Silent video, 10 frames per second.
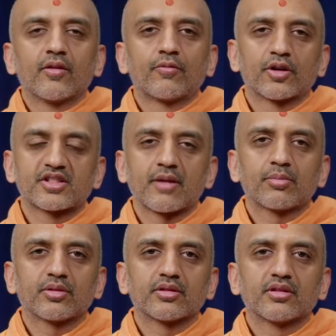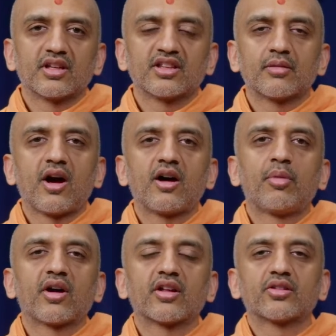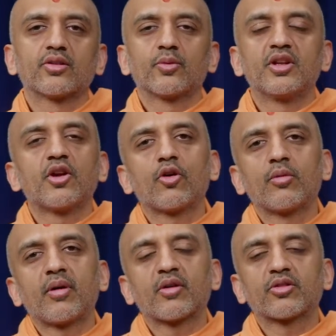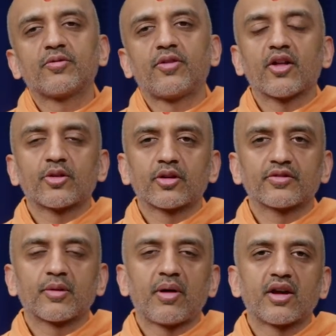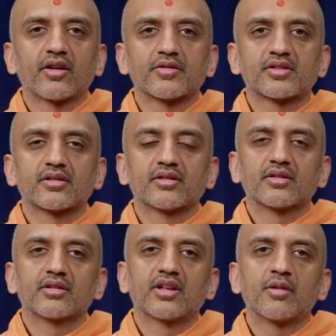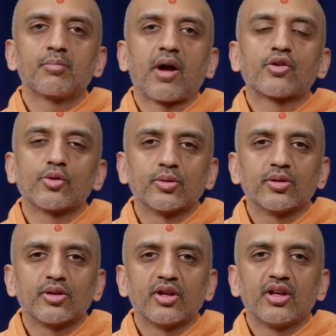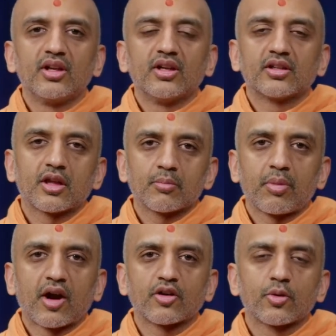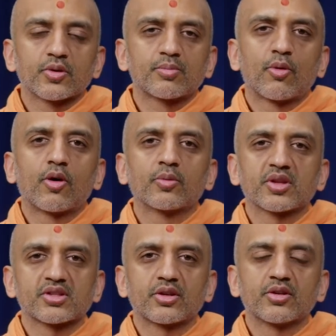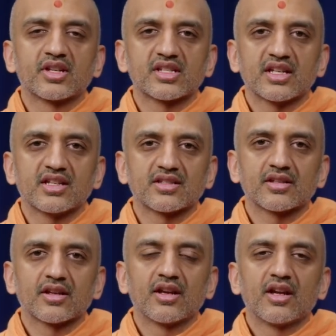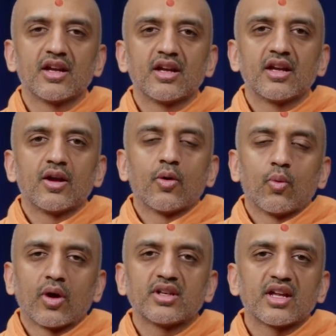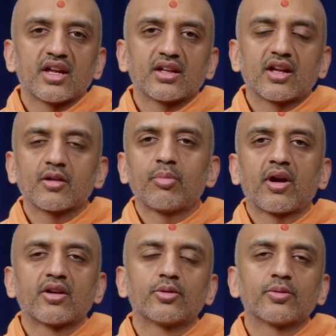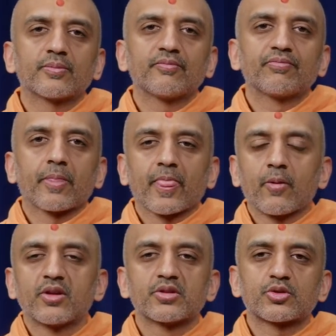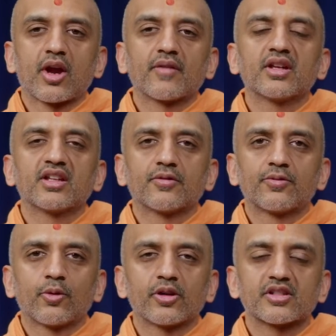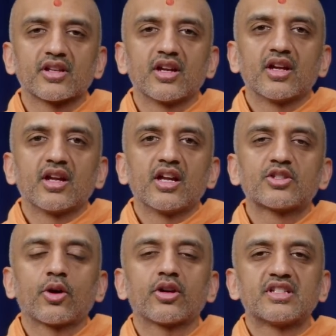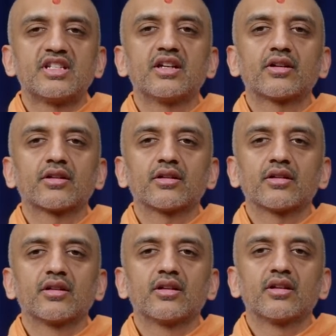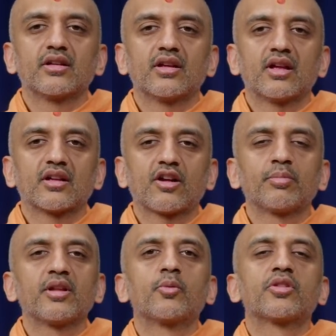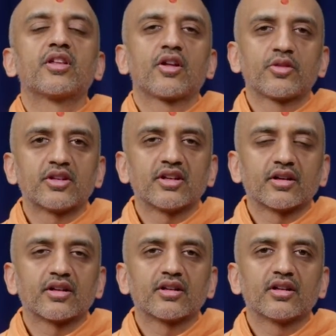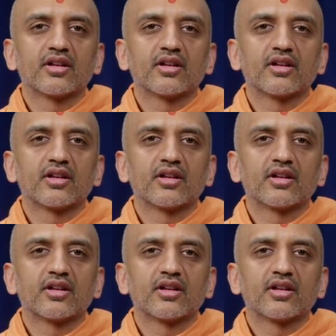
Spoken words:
For example, in the Mahabharata, we know about the father of the Pandavas, King Pandu. King Pandu was born with a certain disease. One day, King Pandu, when he was traveling in the forest, he saw a deer coupling with another deer.